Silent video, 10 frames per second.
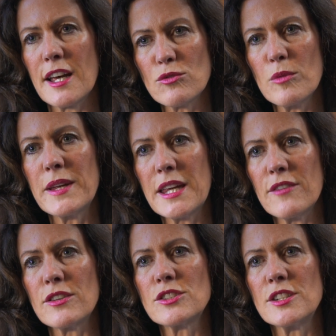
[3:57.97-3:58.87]
that will be
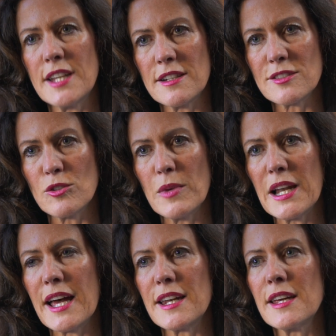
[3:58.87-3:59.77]
given to Denis
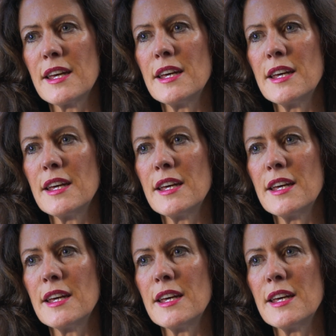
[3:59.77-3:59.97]
O'Malan.